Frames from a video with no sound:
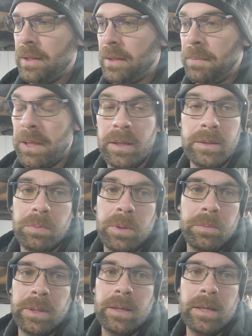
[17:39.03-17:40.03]
But it's
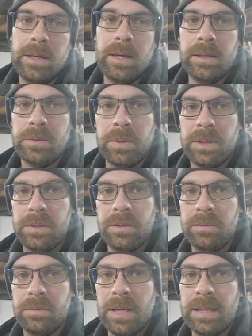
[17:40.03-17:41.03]
what
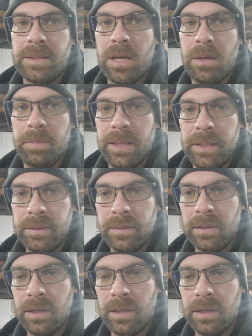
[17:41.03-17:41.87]
it's going to be.